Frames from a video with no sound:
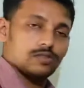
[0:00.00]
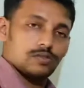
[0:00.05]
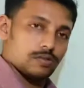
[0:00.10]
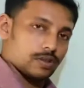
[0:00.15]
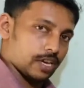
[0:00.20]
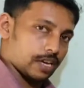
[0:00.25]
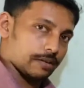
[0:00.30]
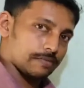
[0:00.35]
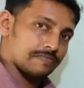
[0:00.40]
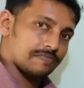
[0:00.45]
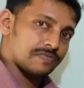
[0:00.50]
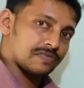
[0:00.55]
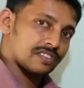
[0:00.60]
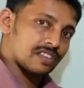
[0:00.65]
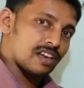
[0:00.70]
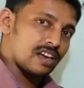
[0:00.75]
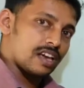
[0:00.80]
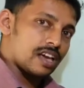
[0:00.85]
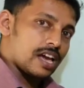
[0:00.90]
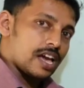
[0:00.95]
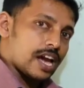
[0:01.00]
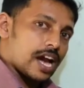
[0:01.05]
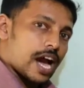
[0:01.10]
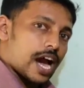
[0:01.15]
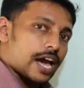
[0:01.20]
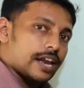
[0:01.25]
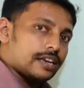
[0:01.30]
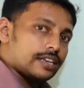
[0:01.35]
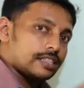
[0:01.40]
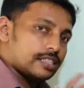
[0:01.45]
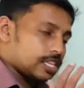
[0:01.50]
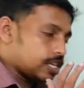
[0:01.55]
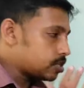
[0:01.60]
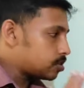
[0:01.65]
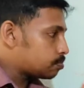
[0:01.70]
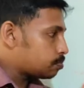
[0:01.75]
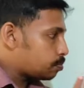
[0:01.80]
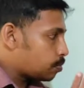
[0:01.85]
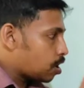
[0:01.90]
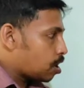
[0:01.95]
Okay, and
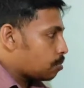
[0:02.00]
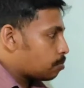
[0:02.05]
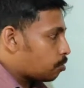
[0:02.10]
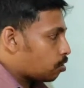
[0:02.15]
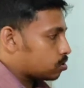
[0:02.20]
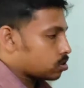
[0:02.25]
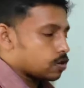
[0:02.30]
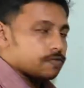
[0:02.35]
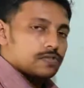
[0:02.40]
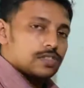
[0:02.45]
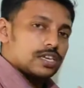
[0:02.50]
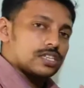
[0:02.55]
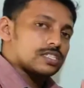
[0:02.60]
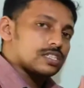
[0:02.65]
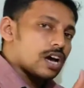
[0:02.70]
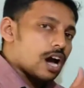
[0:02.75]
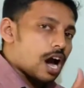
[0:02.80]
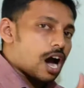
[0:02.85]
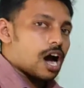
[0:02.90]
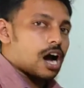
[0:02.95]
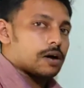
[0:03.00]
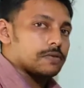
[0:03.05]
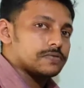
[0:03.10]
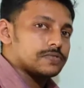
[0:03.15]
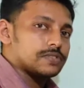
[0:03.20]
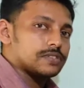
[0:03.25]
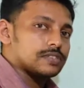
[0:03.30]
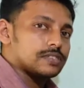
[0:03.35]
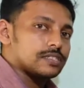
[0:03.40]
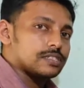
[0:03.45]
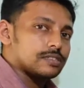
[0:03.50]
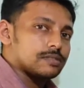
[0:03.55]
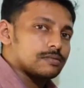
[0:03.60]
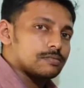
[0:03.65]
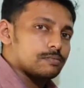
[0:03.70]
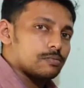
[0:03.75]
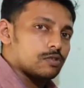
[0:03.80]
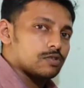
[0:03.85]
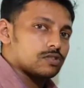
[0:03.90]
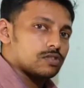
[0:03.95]
these both of these halves
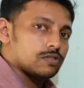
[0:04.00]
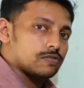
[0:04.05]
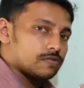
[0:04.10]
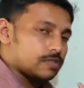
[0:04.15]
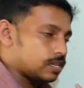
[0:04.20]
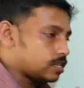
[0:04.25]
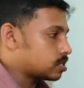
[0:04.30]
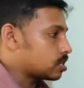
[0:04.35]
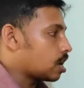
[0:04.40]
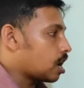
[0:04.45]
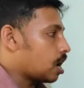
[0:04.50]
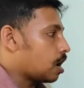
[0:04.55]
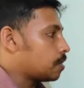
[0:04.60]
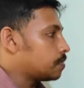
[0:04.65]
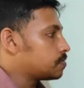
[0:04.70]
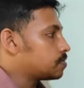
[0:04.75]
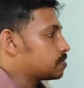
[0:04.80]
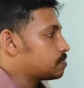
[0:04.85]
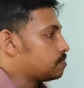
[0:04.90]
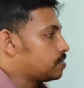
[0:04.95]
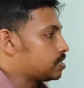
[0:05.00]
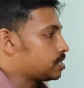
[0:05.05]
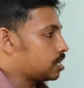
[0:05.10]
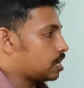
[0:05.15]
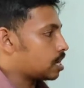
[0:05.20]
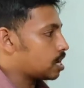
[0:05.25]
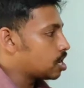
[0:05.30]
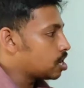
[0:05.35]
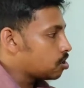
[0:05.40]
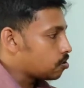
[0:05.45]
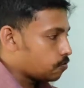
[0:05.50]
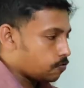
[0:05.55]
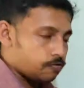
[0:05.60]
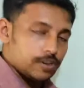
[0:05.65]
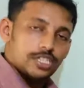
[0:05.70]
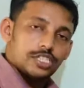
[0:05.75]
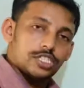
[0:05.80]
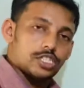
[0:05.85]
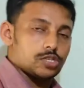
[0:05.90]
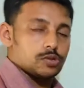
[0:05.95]
which are
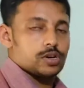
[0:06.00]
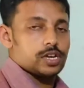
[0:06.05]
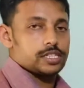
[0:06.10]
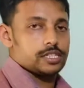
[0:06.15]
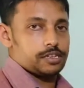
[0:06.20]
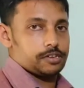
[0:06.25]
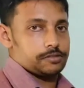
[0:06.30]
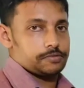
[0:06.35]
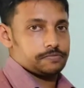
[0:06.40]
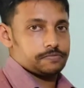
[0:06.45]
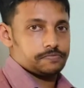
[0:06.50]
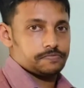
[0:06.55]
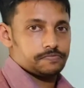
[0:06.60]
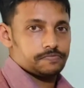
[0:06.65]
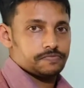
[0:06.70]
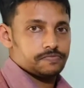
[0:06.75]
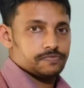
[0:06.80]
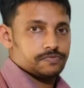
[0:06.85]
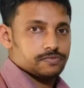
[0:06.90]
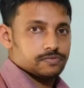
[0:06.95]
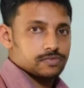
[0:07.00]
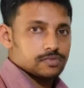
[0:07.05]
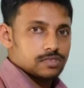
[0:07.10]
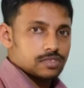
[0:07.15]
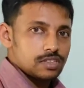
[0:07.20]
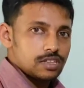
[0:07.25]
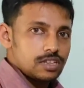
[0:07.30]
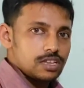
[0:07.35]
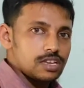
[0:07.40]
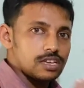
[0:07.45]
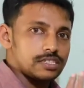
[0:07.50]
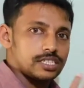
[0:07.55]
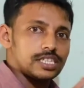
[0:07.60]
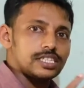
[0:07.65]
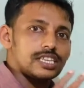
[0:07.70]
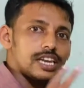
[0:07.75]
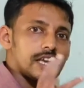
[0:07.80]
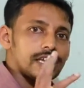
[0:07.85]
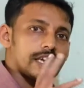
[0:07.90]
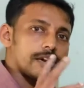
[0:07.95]
fit together
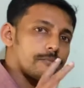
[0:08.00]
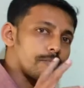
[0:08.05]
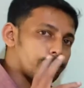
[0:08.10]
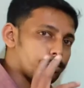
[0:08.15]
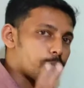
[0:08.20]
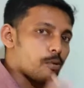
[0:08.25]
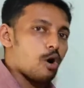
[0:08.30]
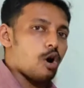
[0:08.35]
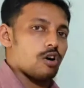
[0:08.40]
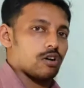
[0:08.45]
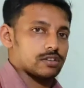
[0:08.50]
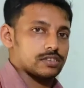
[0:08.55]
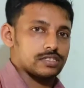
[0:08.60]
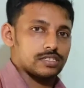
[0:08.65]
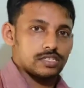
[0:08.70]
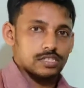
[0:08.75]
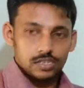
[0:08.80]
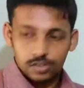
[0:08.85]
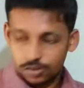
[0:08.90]
just like a box.